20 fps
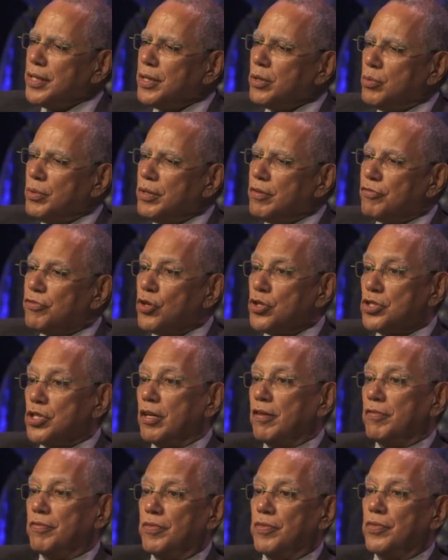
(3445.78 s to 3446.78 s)
think we, first
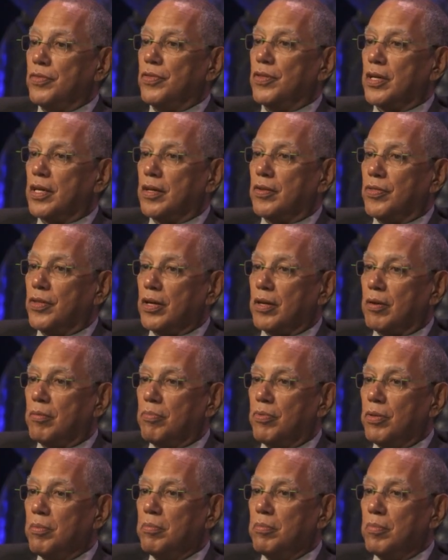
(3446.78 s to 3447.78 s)
off, the, the,
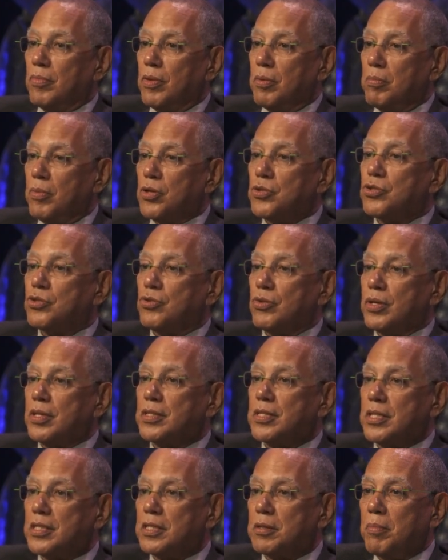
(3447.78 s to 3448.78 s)
the, the most
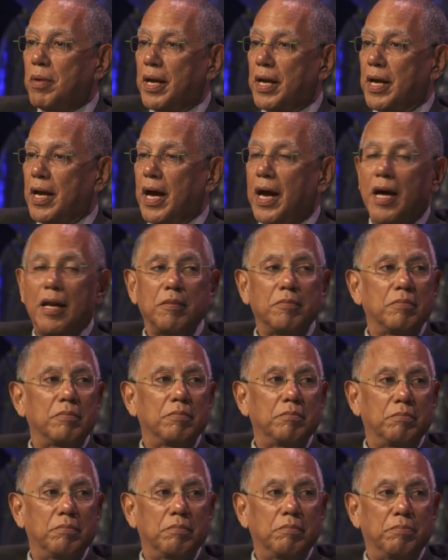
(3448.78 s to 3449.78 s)
criticism I got
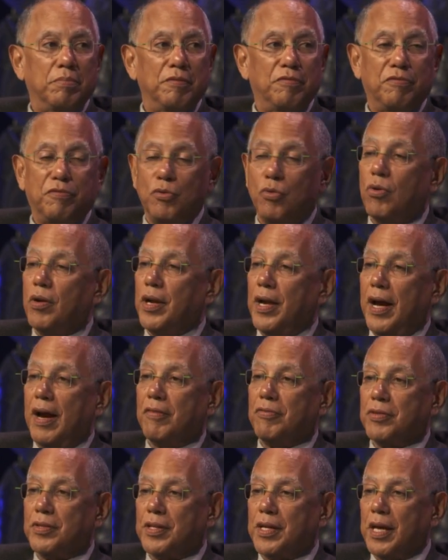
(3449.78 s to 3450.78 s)
before and
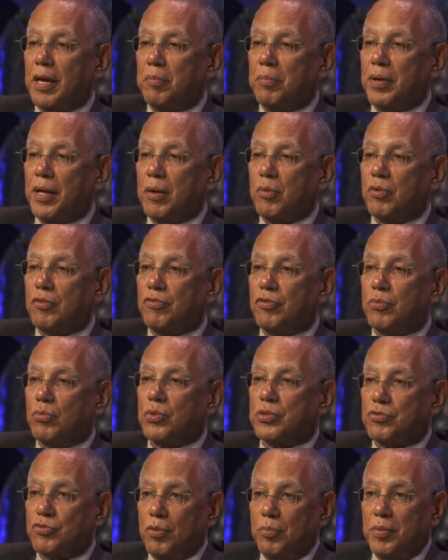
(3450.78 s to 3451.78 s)
after the campaign
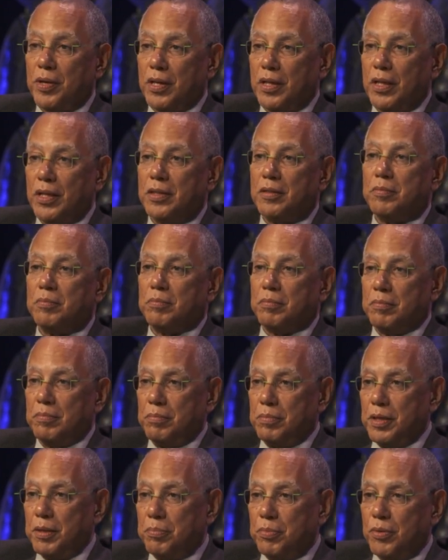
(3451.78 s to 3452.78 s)
was from the Clinton
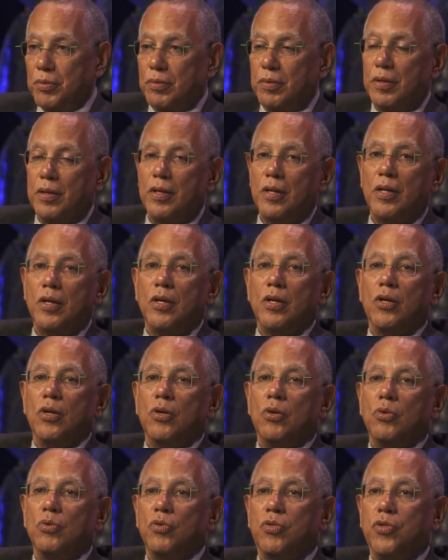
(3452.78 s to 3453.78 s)
people
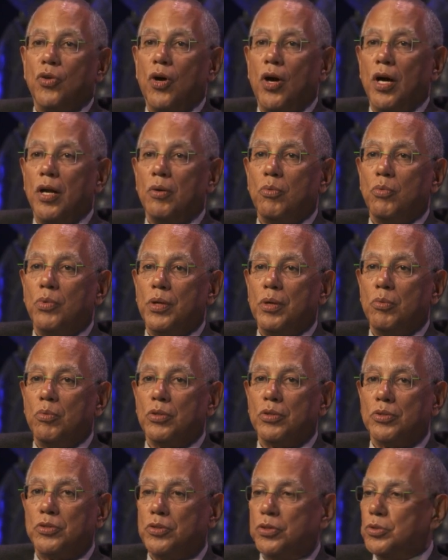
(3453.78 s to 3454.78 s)
who thought we
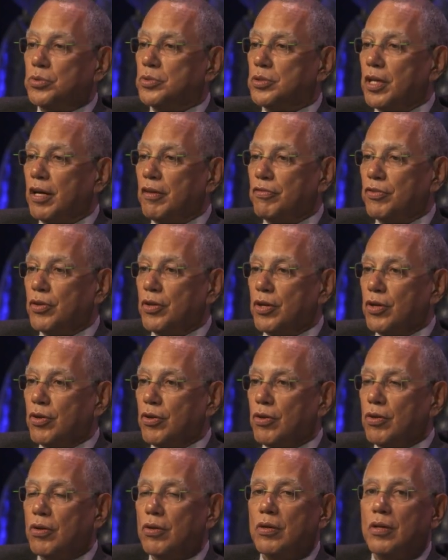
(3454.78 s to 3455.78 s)
were too tough on
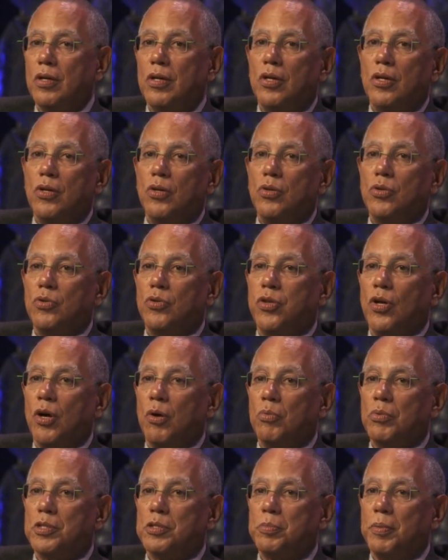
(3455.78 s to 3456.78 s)
her, who
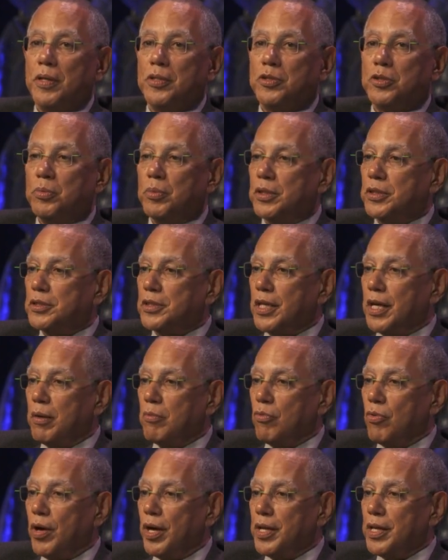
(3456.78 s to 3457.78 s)
thought we spent too much
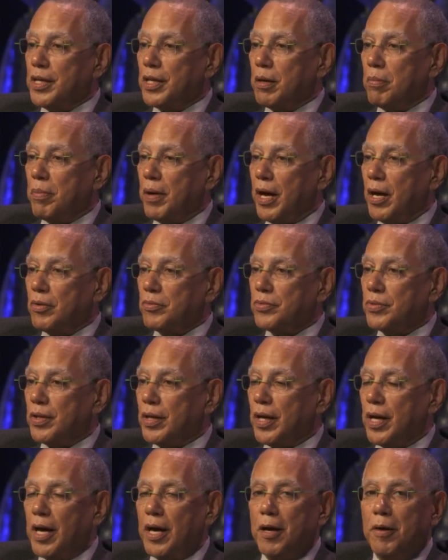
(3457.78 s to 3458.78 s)
time writing about
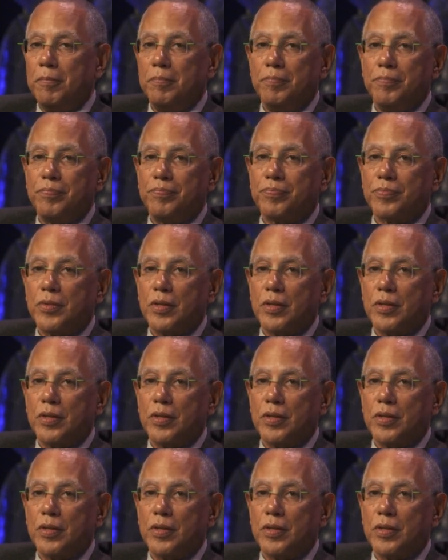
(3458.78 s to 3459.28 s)
the, um,